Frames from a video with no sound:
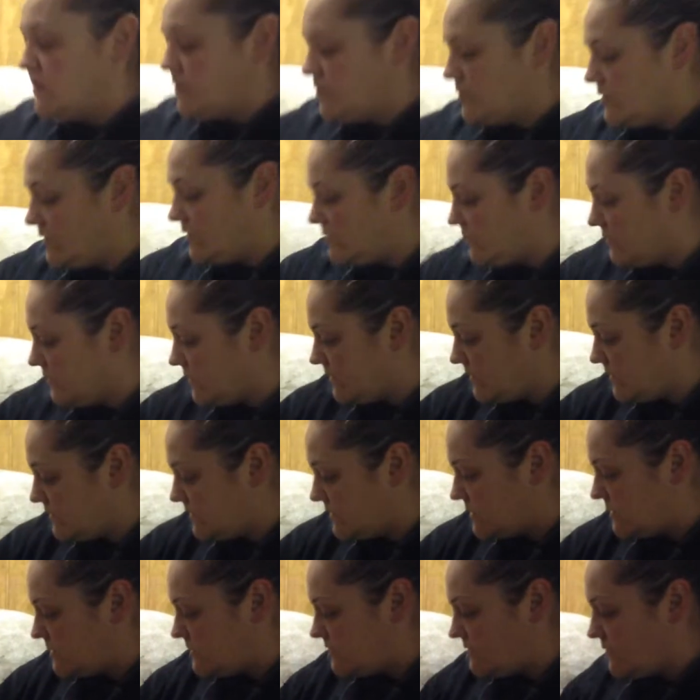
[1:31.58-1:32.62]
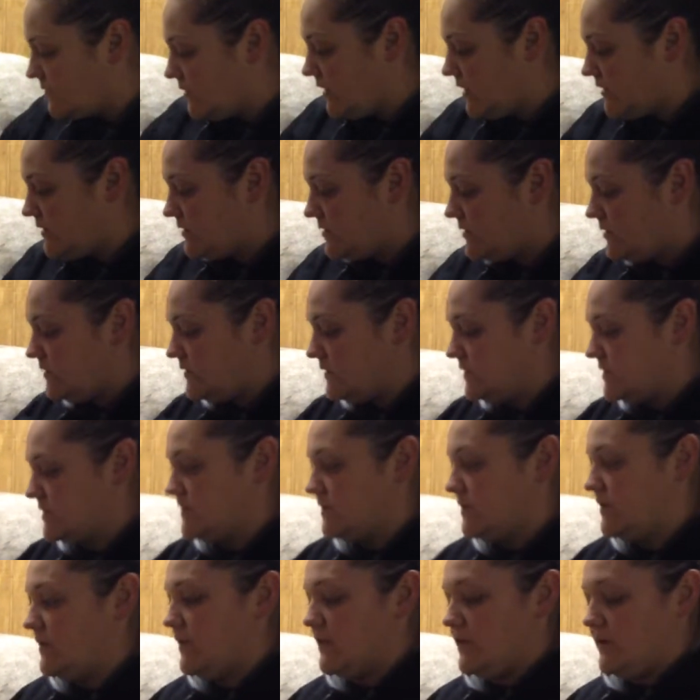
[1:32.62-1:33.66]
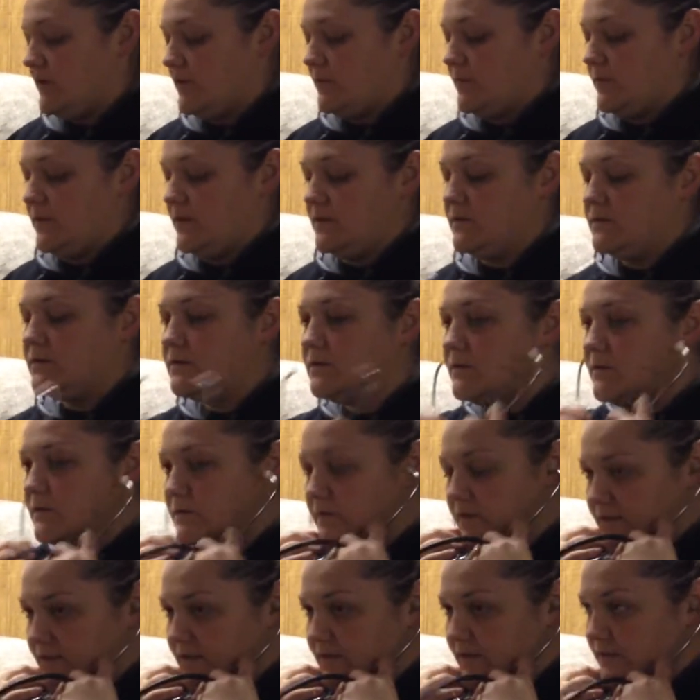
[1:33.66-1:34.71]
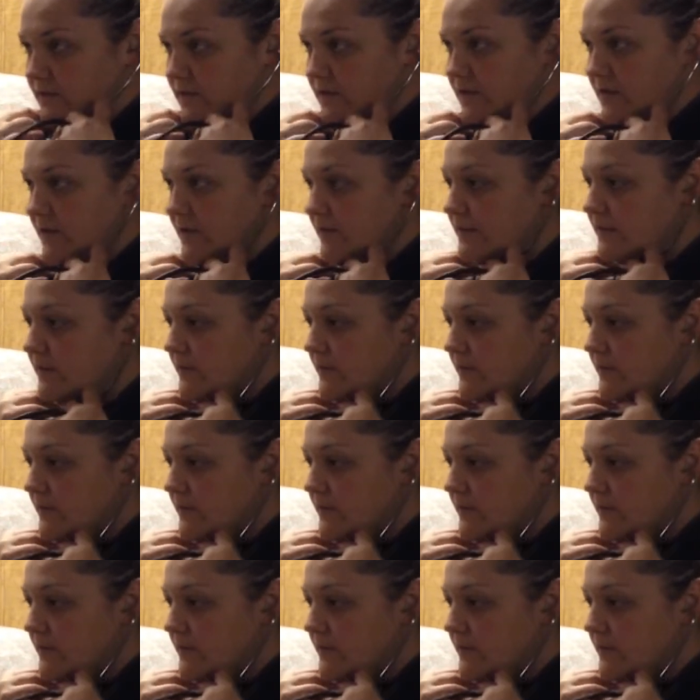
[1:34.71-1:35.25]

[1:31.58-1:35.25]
But we're going to listen to the heartbeat right down here.